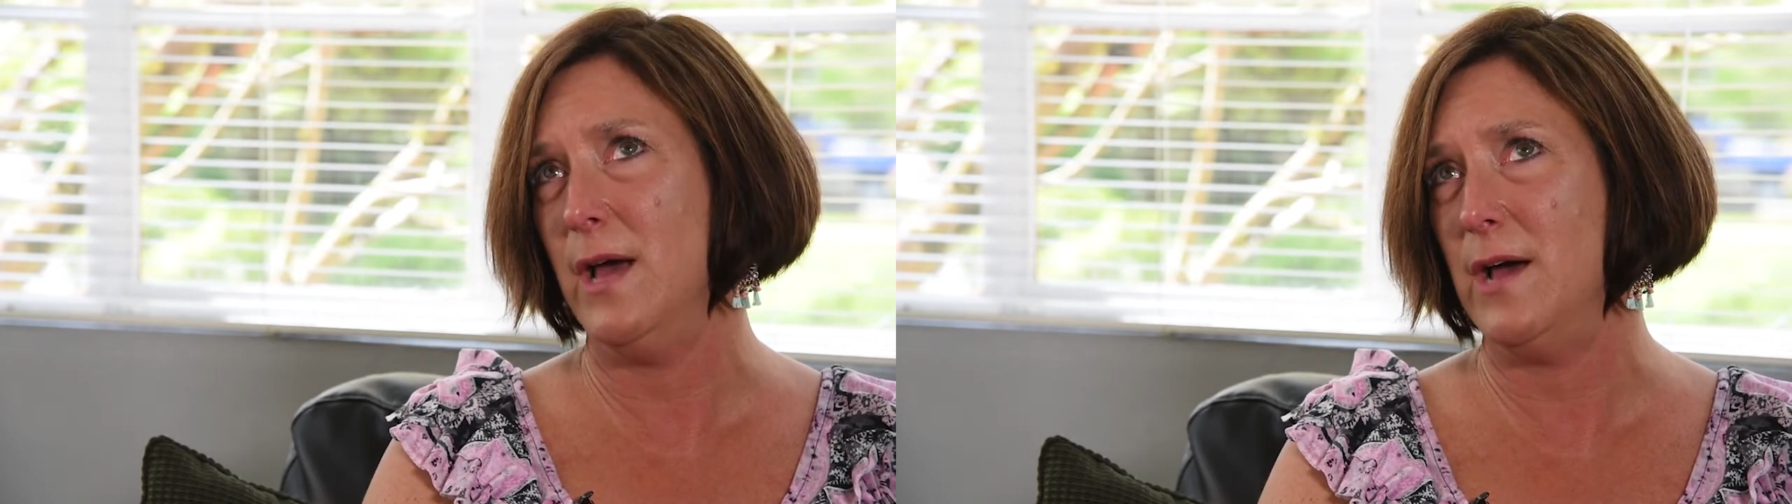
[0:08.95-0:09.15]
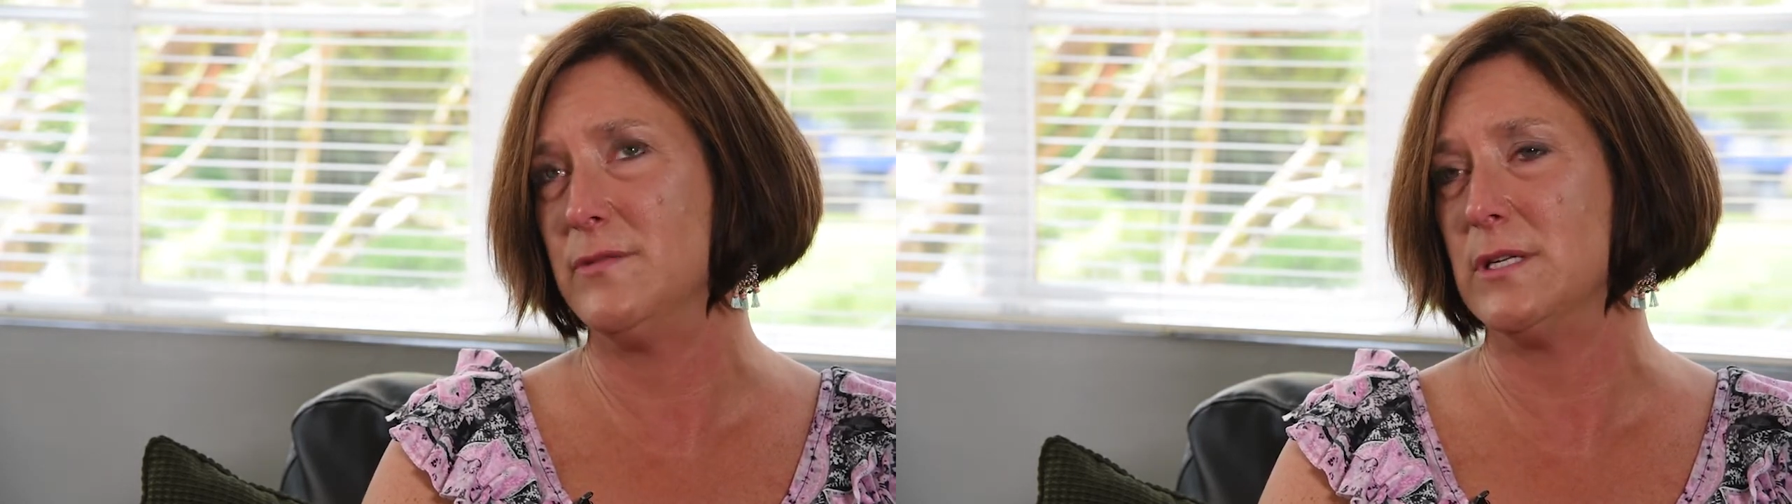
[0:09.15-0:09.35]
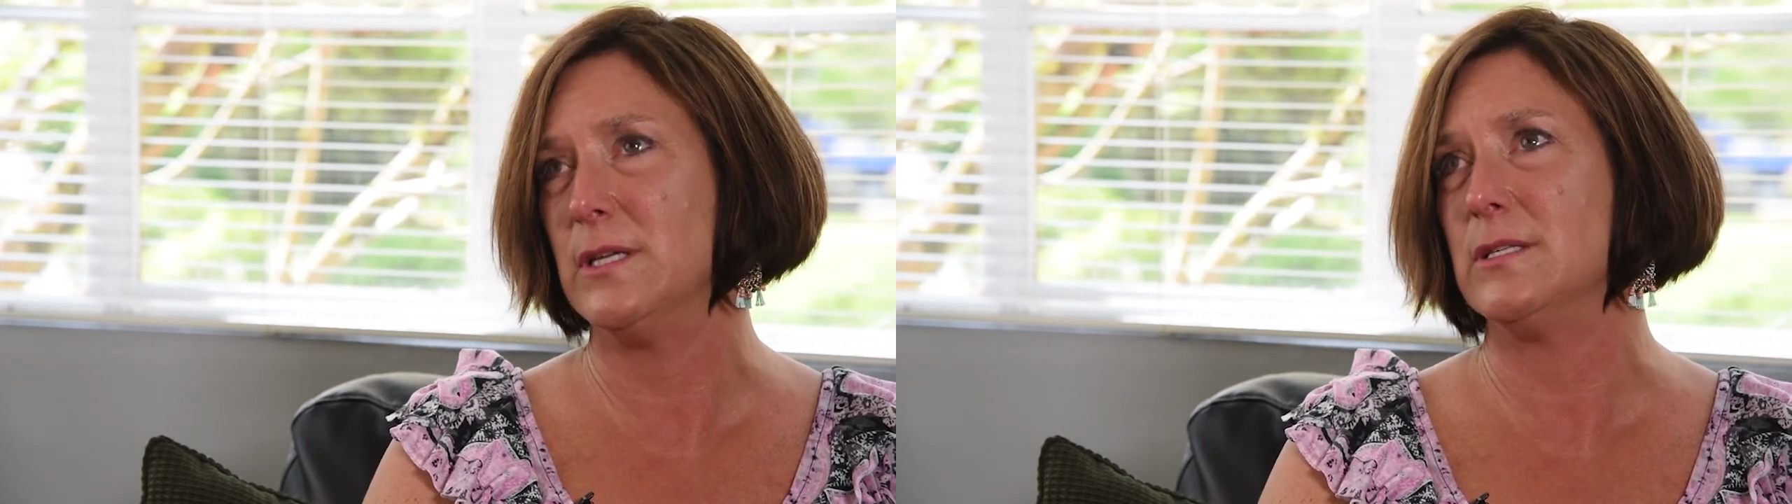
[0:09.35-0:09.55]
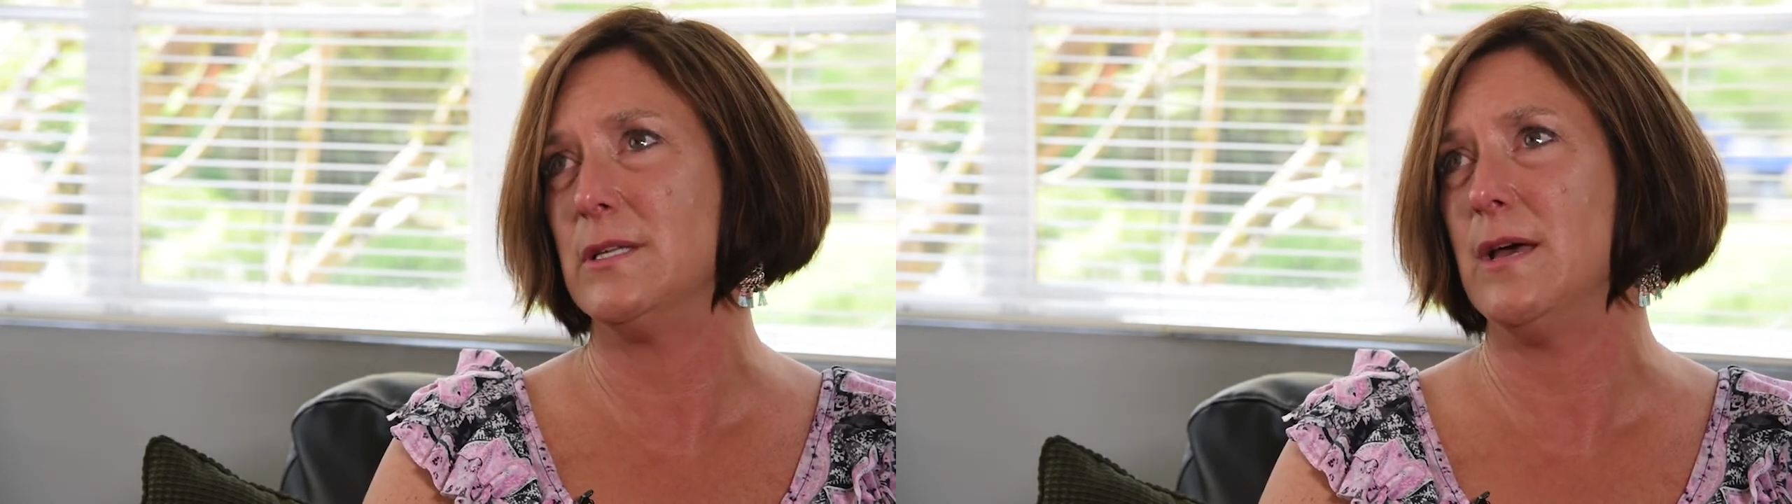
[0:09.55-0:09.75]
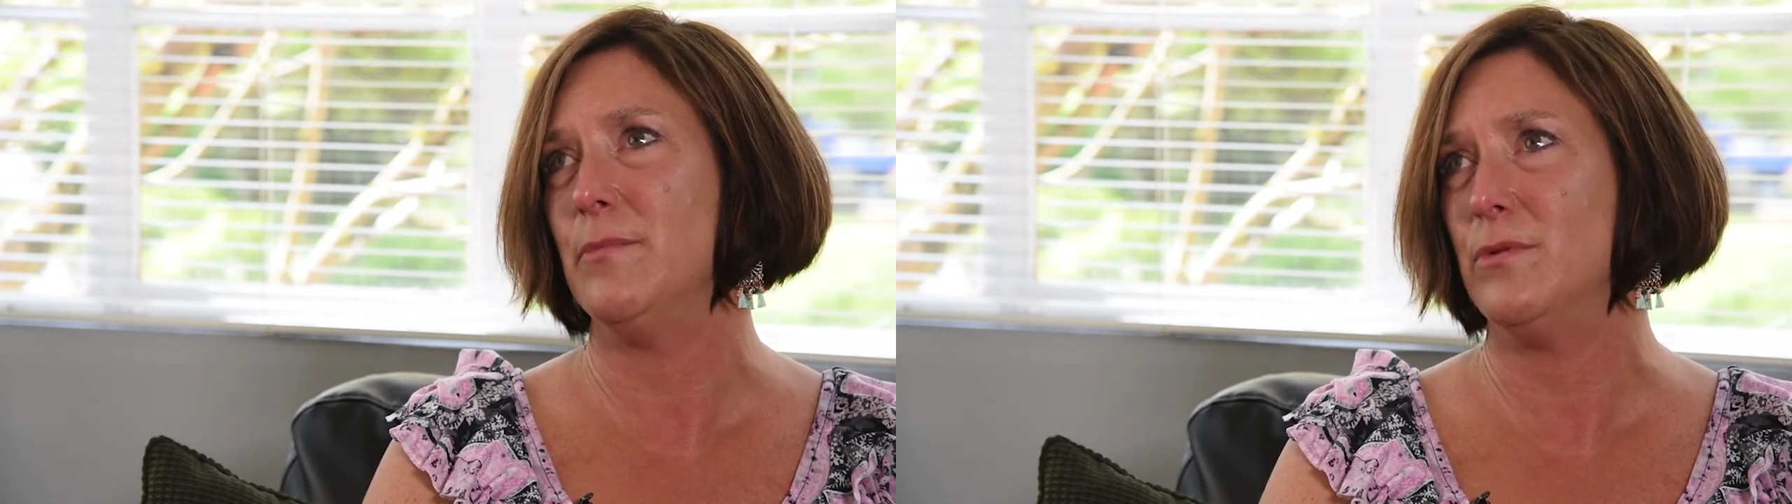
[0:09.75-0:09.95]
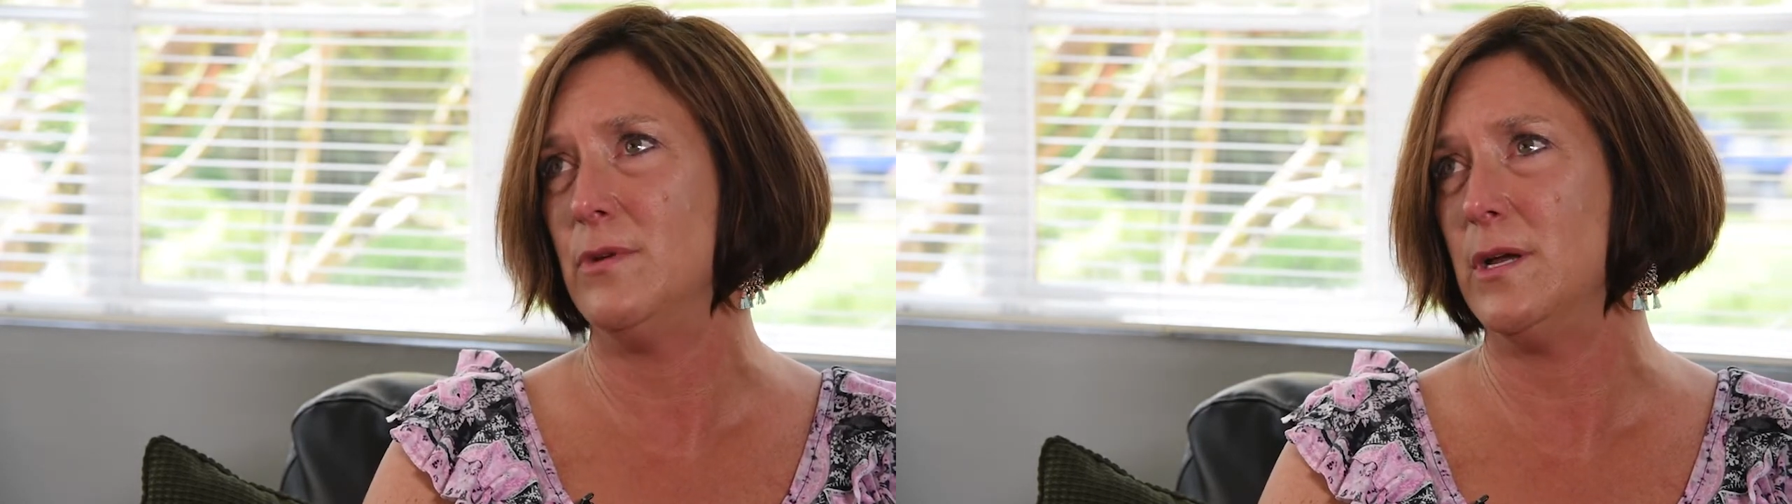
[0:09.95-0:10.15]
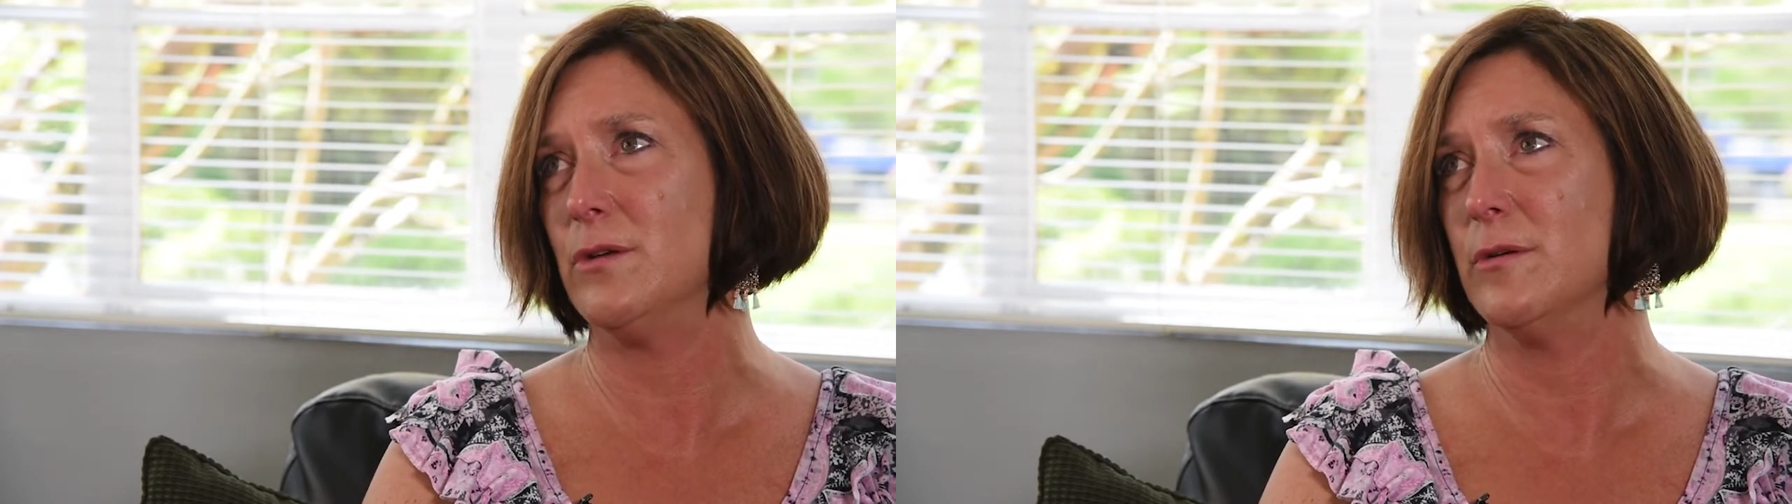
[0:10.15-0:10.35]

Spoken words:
have to get to that point,